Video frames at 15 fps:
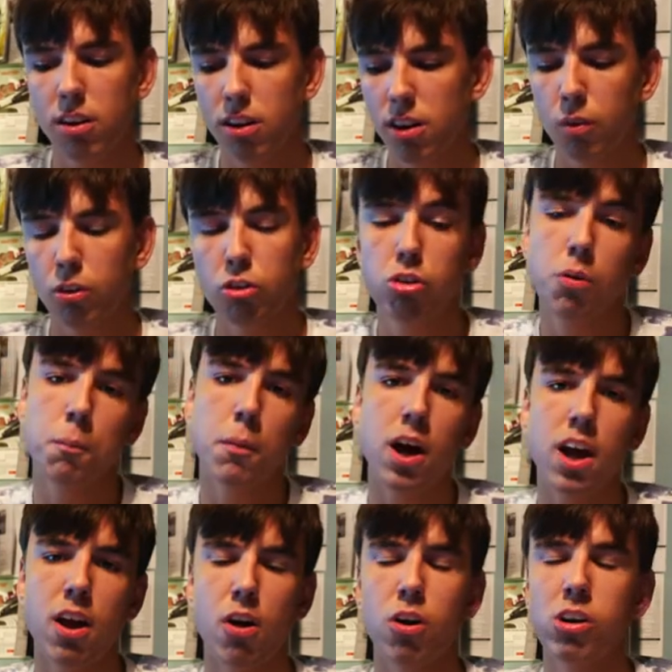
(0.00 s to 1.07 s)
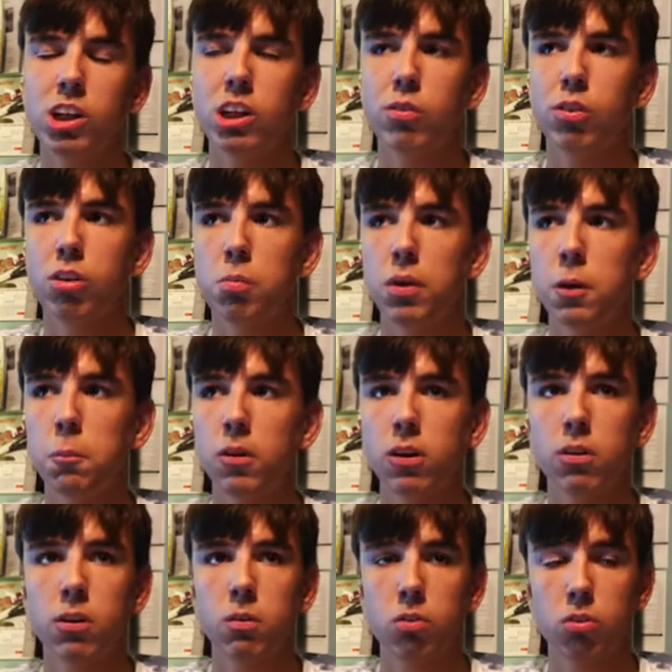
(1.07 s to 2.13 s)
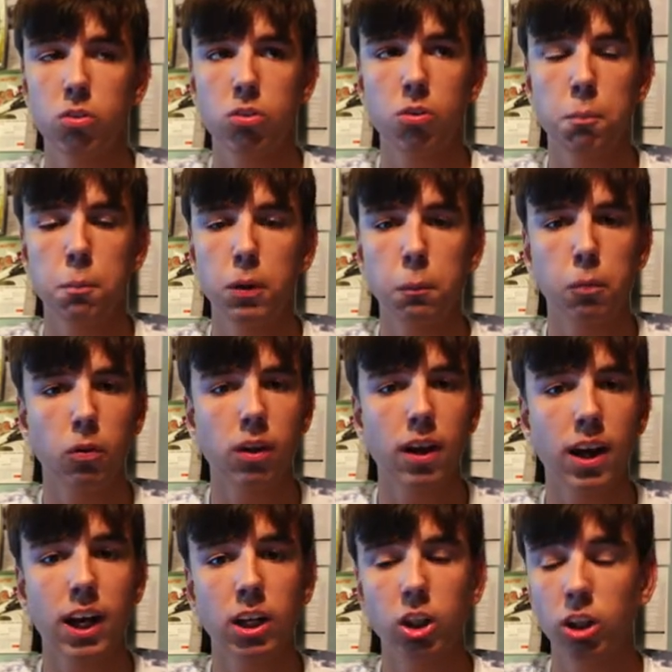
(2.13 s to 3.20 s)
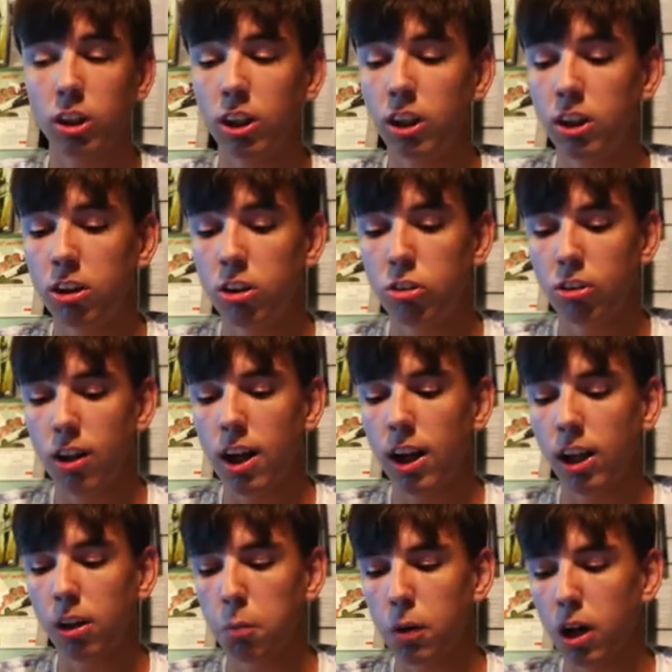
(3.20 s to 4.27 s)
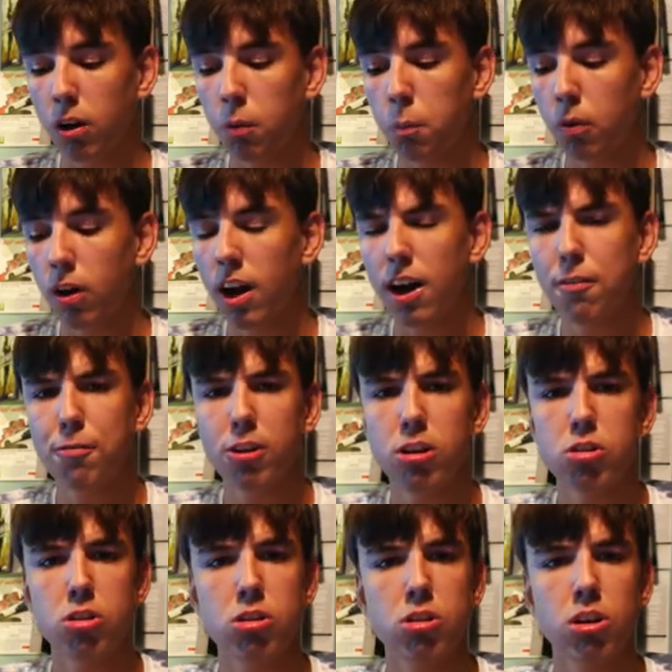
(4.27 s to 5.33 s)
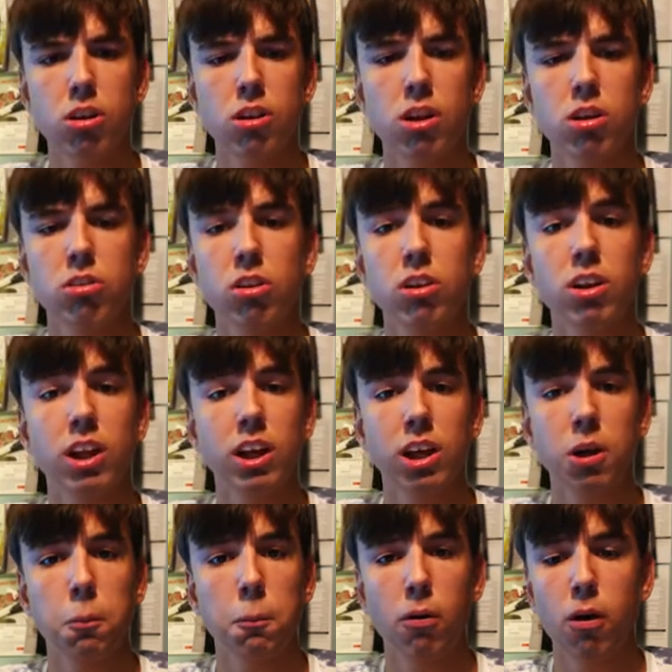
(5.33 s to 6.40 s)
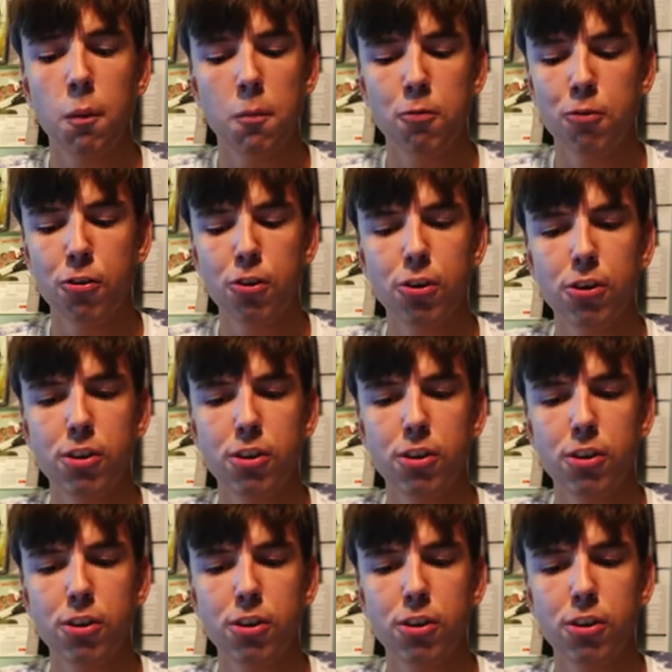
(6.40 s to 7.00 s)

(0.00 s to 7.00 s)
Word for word: Well, some might argue with me, because some people actually dislike metal, but I've listened to Linkin Park before.